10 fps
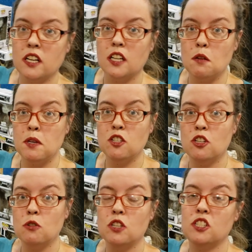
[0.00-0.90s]
on Columbia
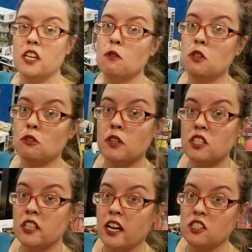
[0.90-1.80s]
too, because see, who was
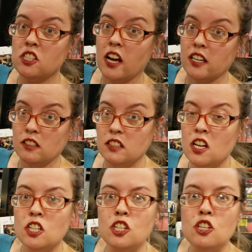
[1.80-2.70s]
originally on Sun.
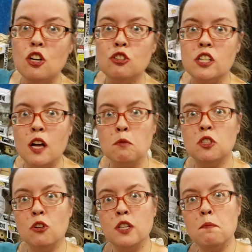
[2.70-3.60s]
Did you know Sun
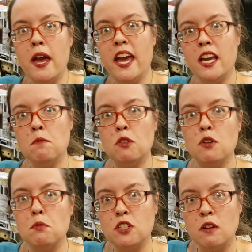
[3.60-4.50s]
was only paying him
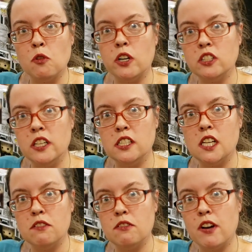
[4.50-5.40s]
3% royalty
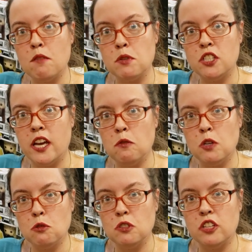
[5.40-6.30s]
instead of 5%,
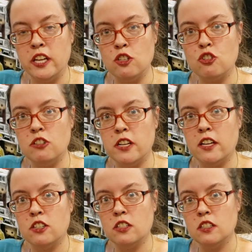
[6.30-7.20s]
which was the industry
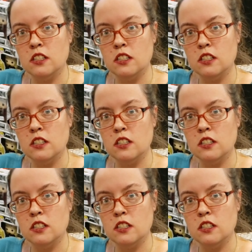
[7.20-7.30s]
standard?